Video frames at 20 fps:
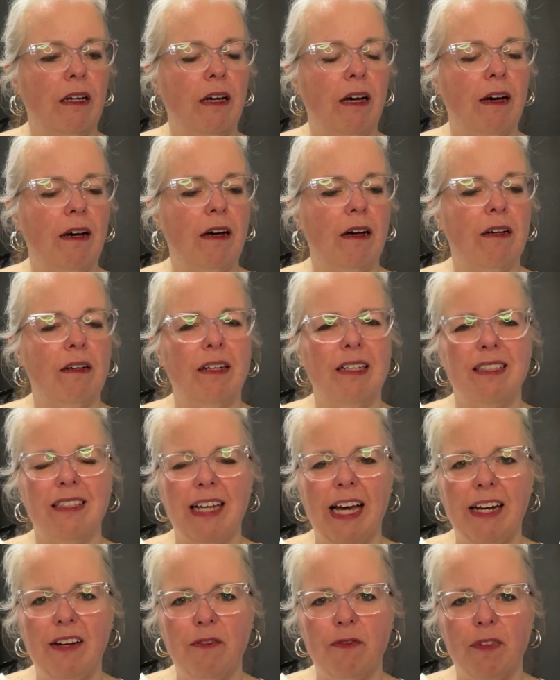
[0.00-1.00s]
uh, it's
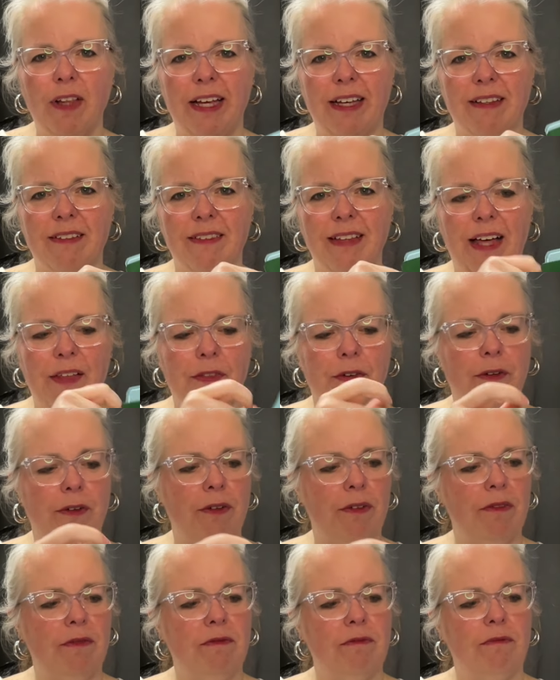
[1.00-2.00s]
kind of like
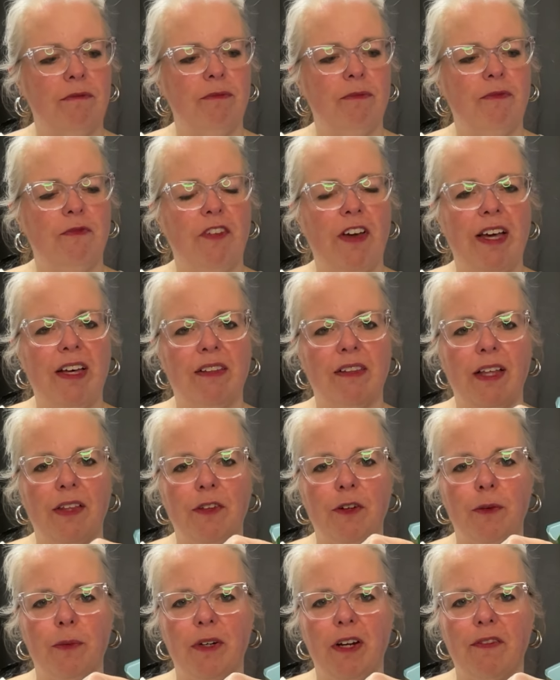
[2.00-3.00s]
leather, fake
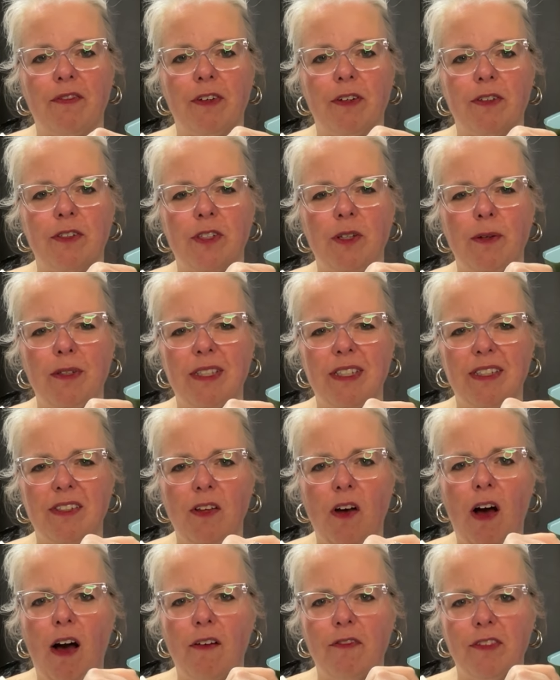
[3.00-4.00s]
leather, whatever. So it's
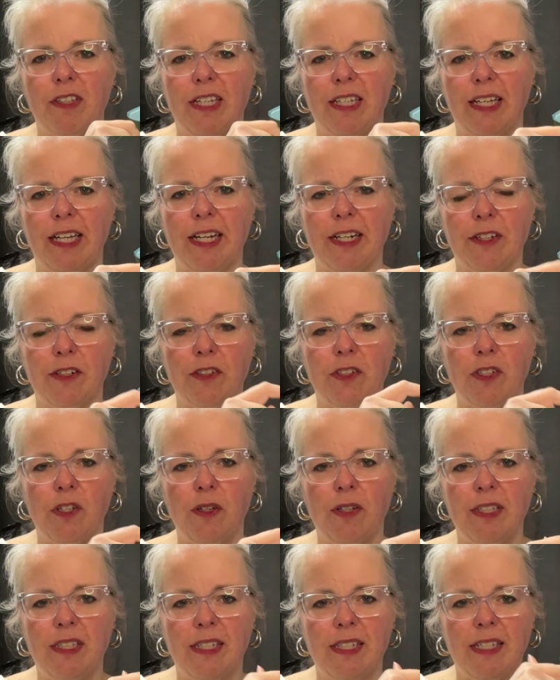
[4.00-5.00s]
soft in here. So you
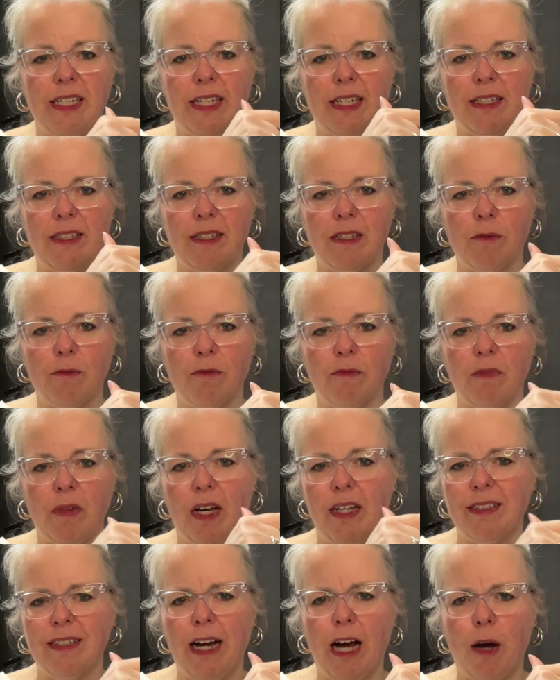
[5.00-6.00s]
could stick some,
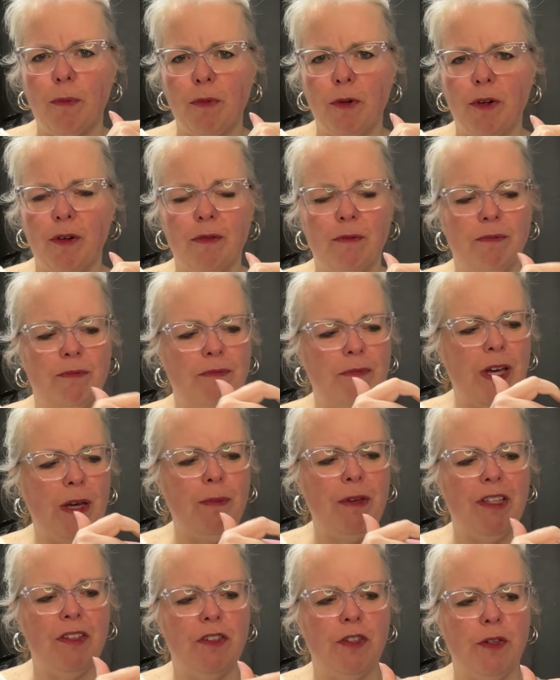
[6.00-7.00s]
a topper,
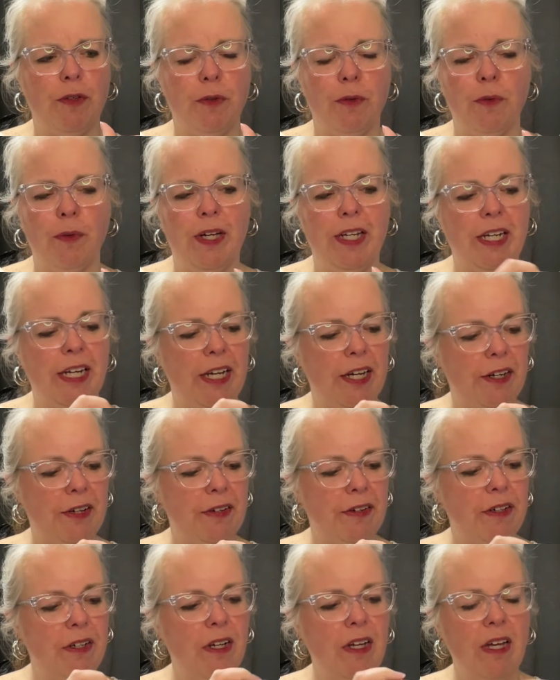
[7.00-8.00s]
maybe two in
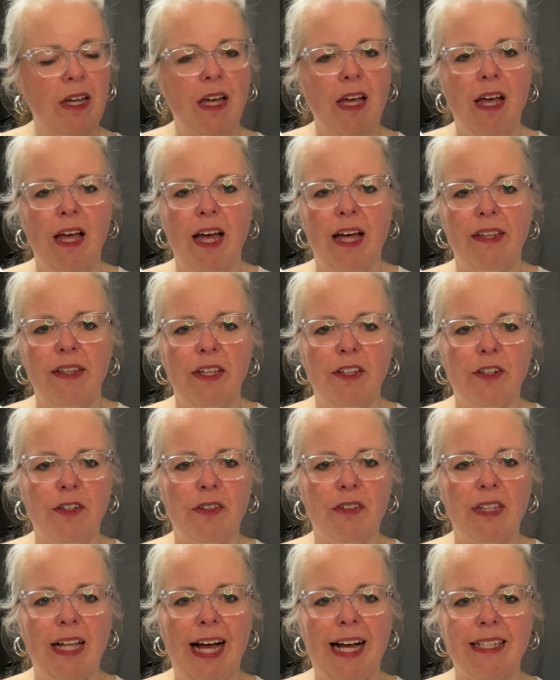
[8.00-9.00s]
here. And then your
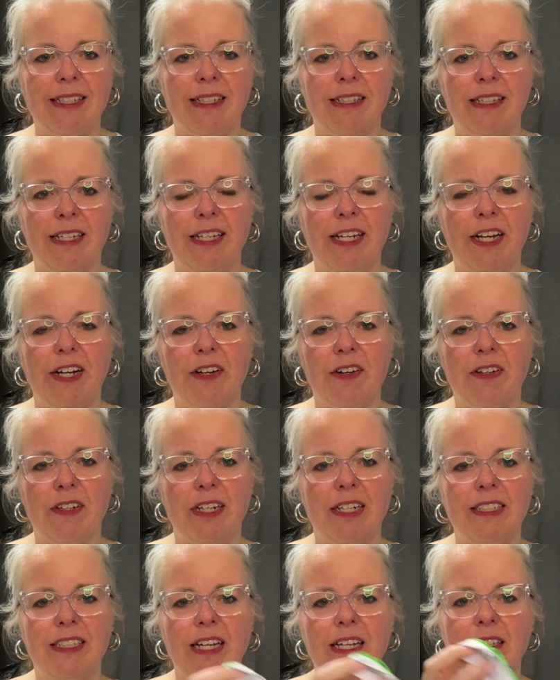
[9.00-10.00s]
glasses in here. And
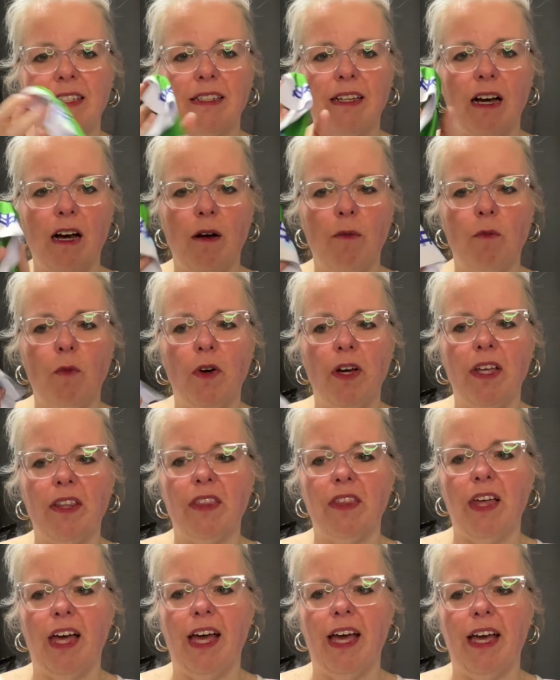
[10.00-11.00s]
it does come with
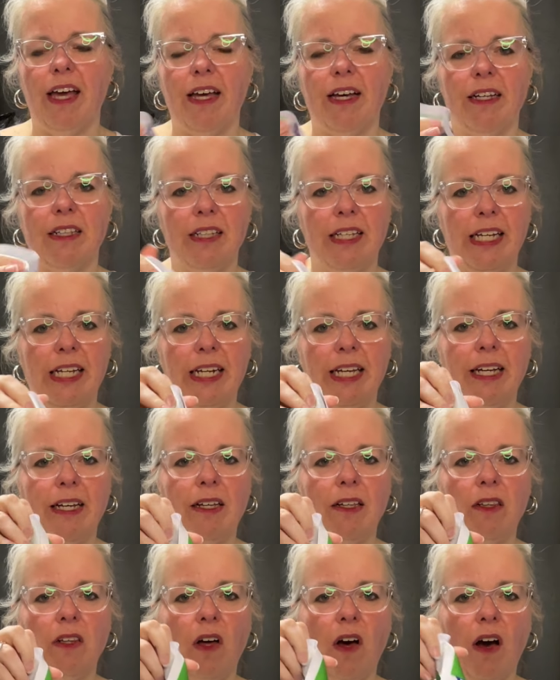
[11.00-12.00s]
a cleaning
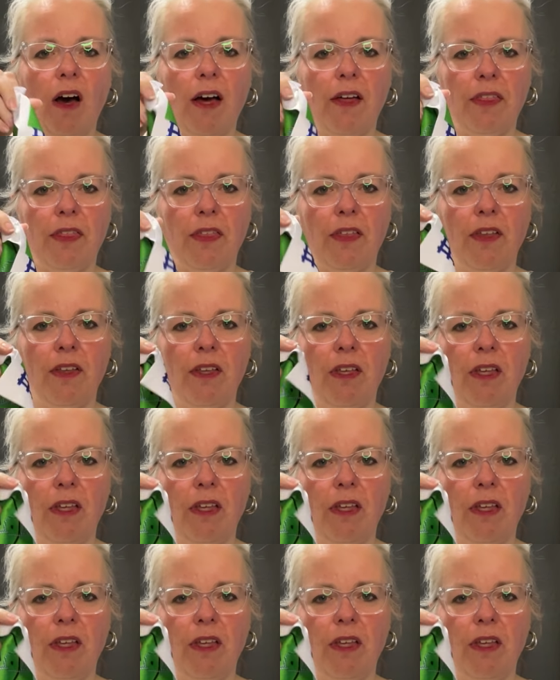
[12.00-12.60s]
cloth